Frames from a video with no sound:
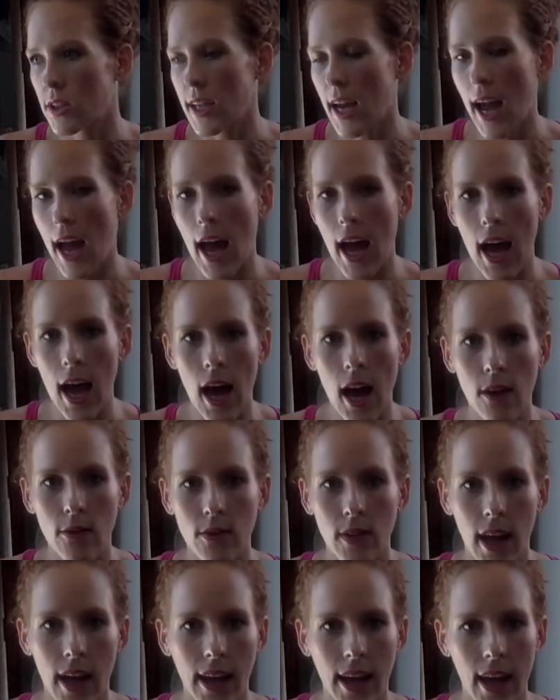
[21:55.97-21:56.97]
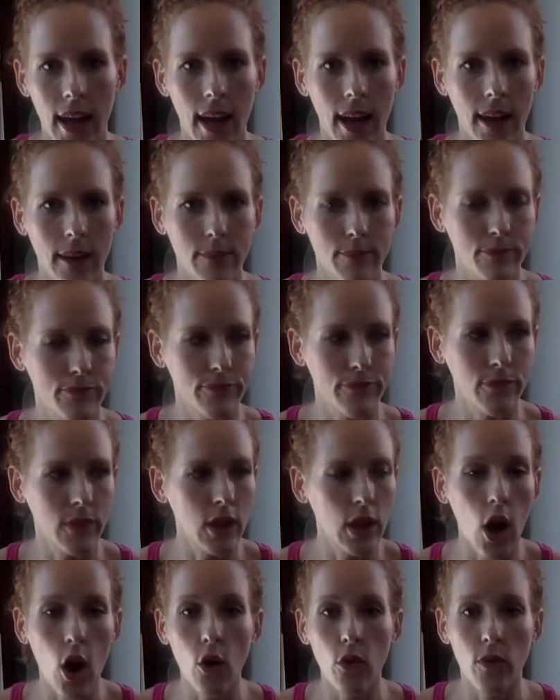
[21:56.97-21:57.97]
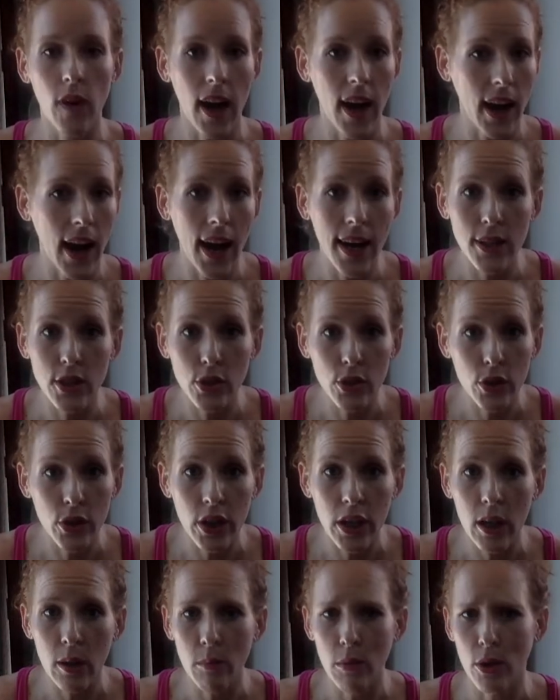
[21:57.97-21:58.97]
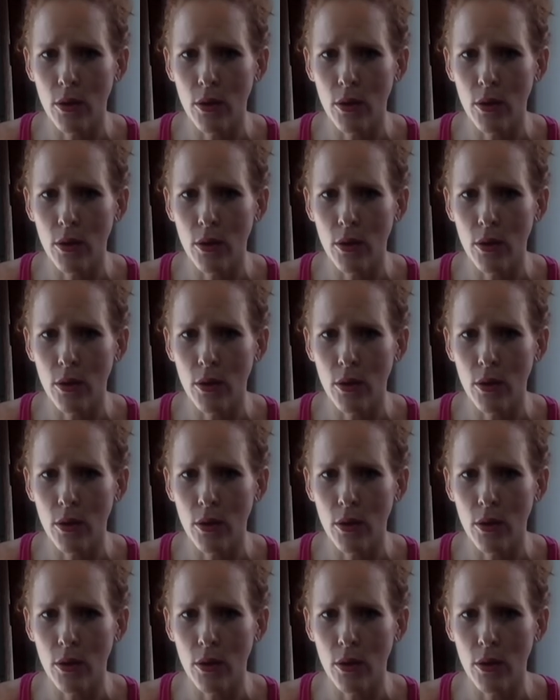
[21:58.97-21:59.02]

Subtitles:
to have like a low-fat ice cream.